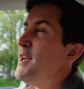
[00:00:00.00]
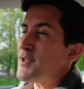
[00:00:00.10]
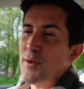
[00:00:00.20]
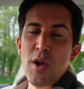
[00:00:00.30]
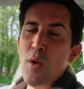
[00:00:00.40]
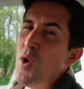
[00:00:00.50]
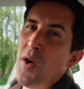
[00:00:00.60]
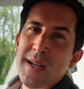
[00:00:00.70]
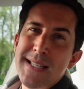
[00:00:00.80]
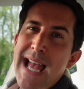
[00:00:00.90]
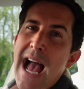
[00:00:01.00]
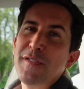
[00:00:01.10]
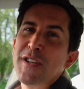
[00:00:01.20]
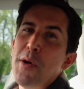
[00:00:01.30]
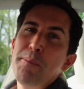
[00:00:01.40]
so no longer do you have
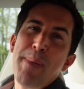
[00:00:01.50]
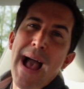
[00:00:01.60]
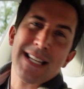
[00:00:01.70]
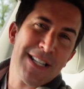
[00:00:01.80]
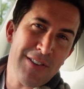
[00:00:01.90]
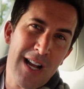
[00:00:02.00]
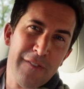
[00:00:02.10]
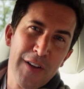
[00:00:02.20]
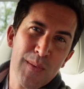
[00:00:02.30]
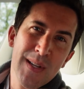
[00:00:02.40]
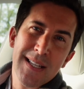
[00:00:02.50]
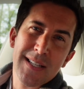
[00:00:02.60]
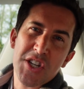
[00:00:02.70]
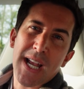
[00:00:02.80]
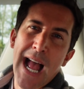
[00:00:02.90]
to go back to your iPhone to
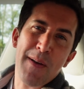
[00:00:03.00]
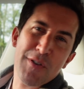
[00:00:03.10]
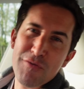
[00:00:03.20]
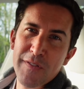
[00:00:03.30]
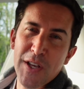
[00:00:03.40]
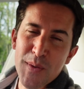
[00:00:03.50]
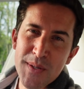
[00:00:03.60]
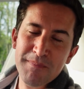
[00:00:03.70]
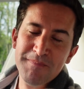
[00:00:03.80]
check out your reviews.